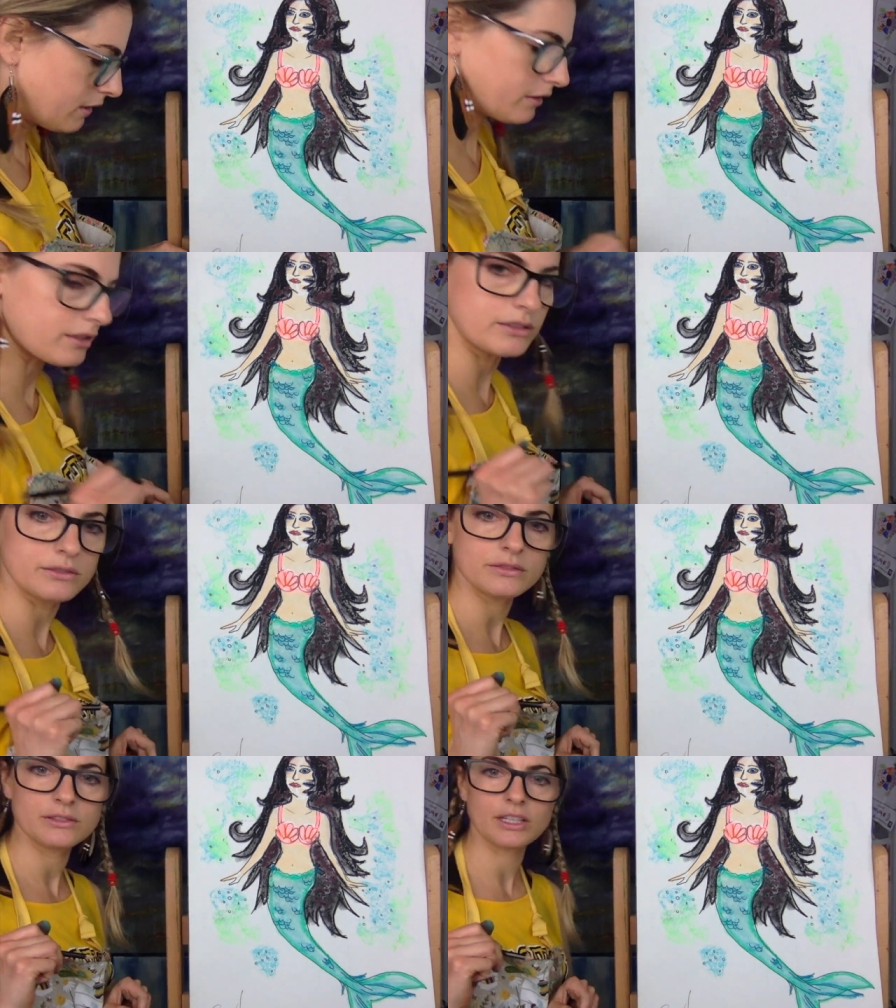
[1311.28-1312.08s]
No.
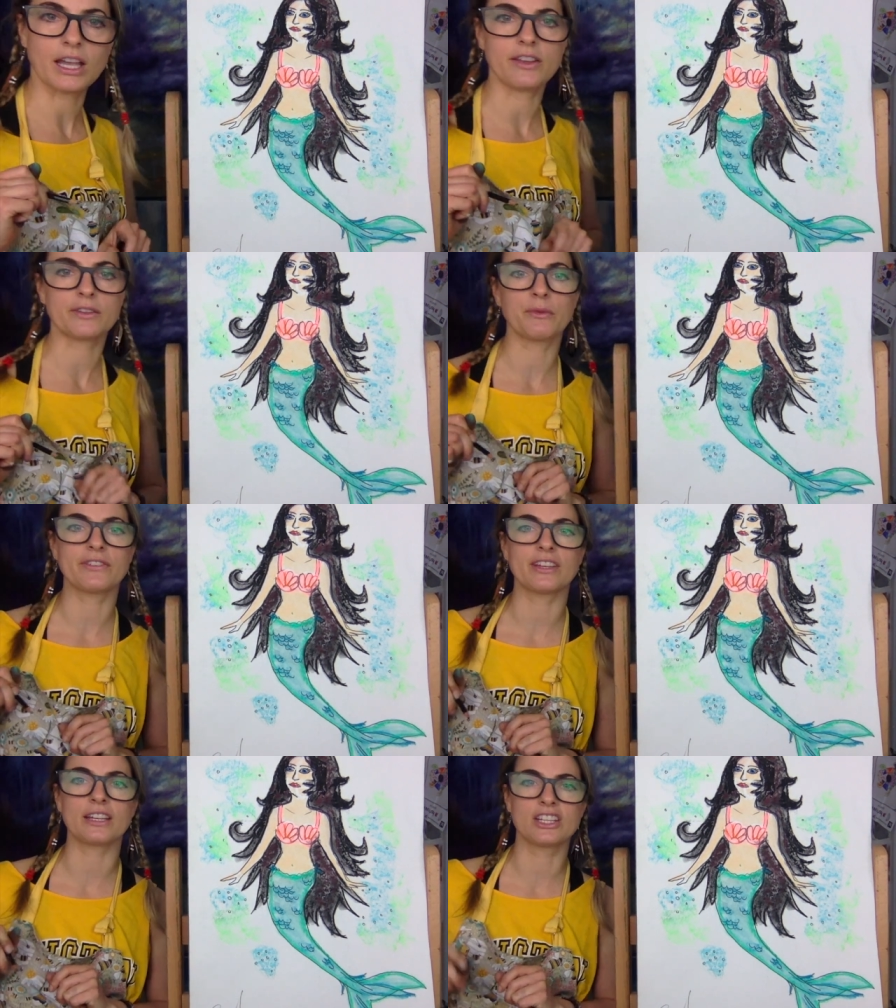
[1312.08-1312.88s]
Okay, that's my
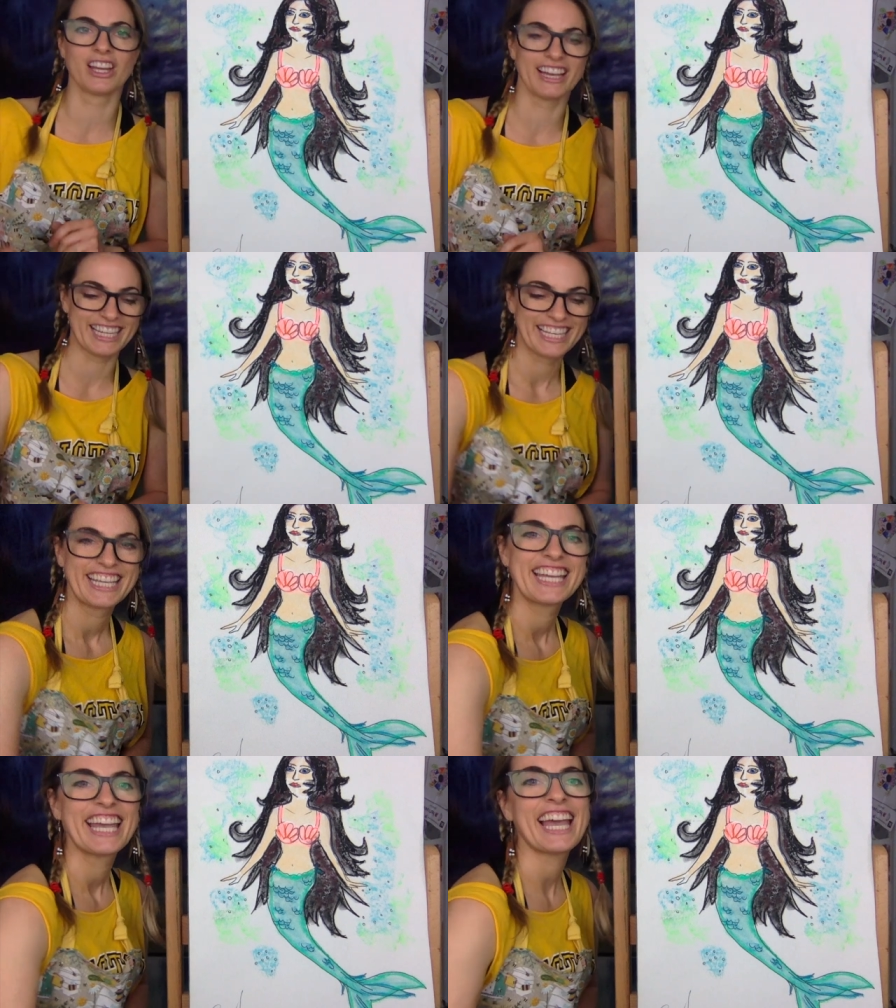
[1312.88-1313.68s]
signature.
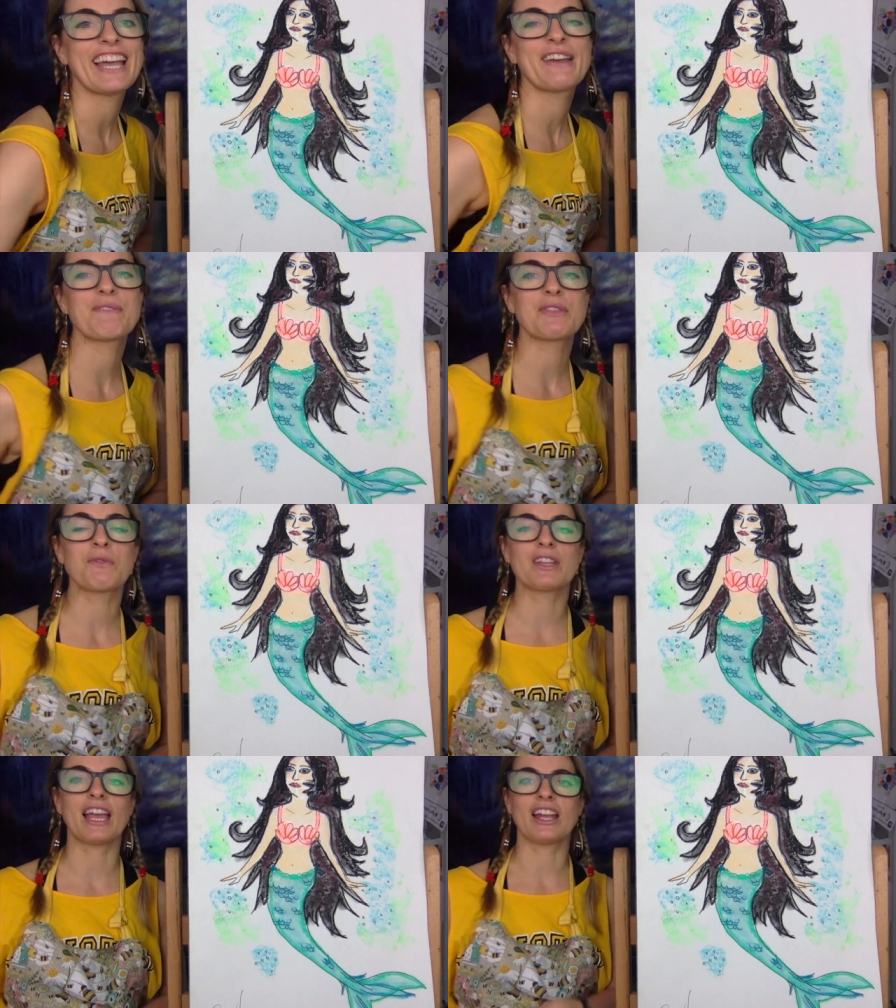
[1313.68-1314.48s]
Um, I
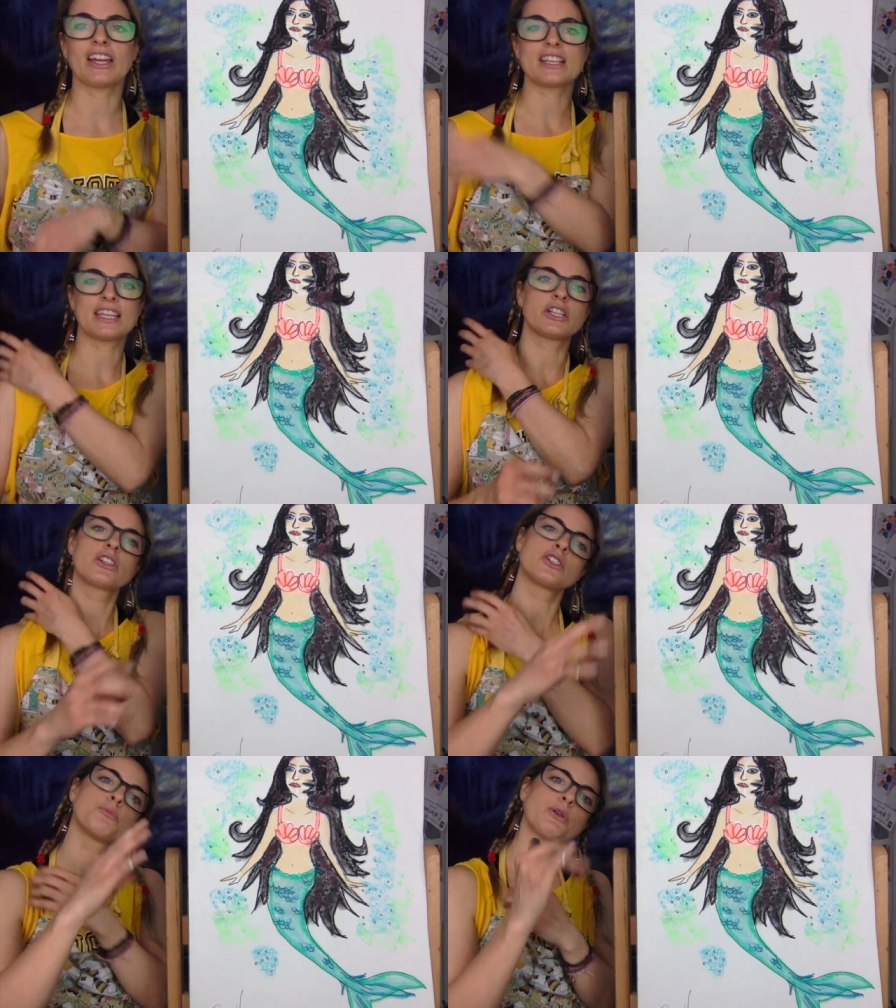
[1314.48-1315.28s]
mean, yeah, like I said, you could
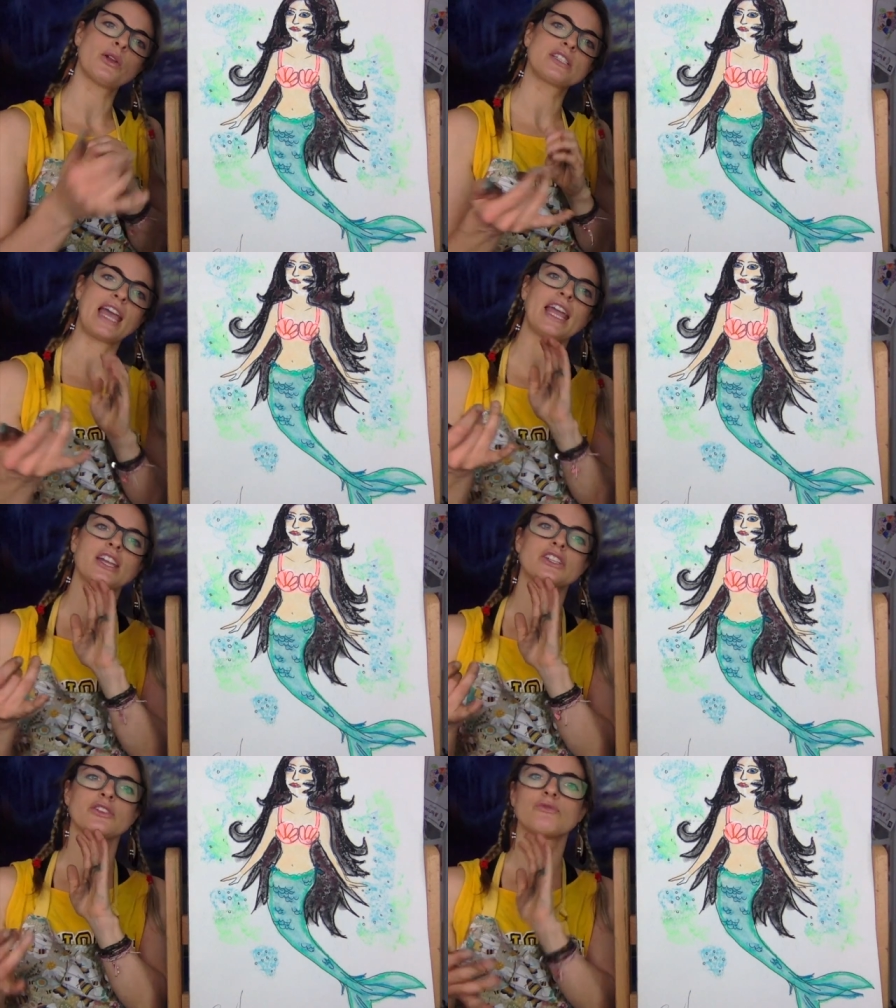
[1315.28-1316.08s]
do blonde hair, you
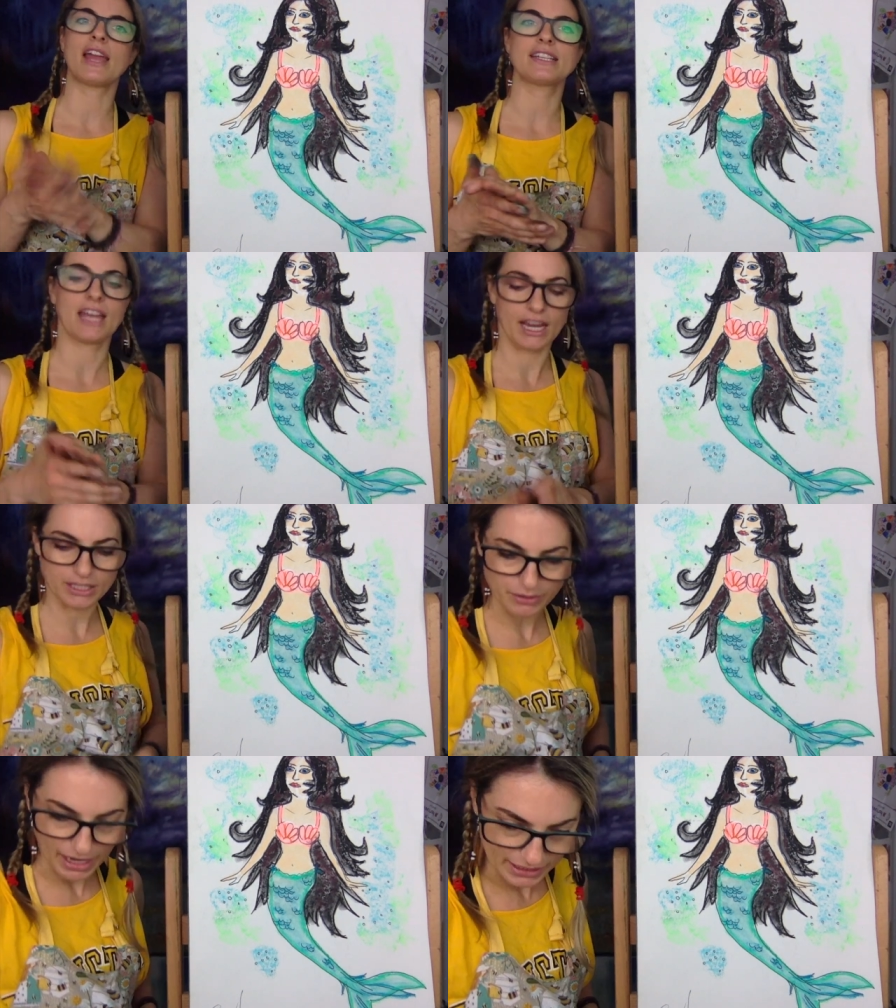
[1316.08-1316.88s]
could do red hair, you could
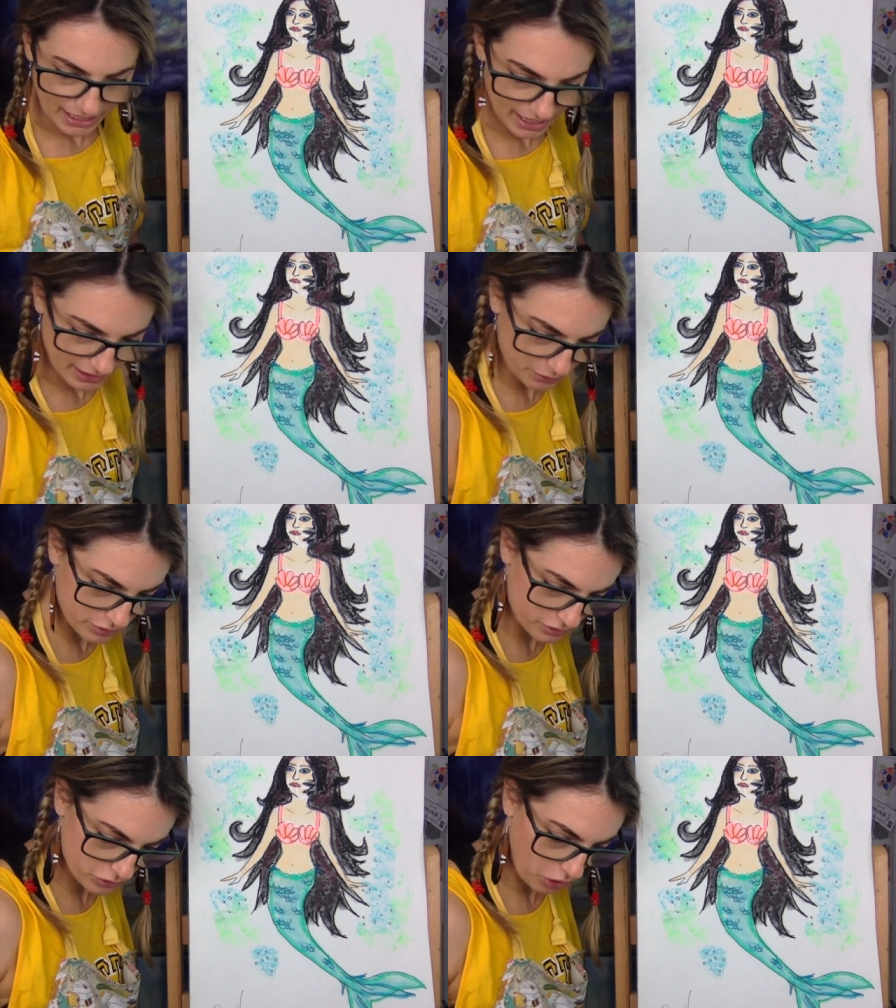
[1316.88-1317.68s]
do any hair you
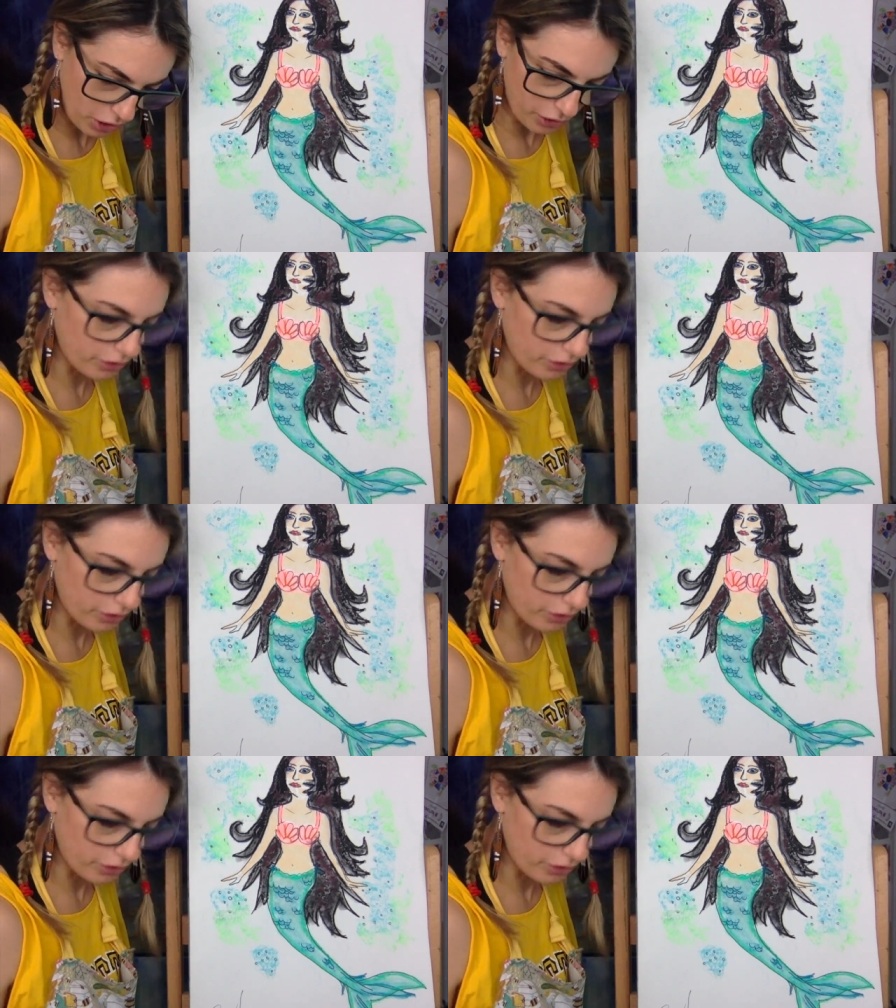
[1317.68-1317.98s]
desire.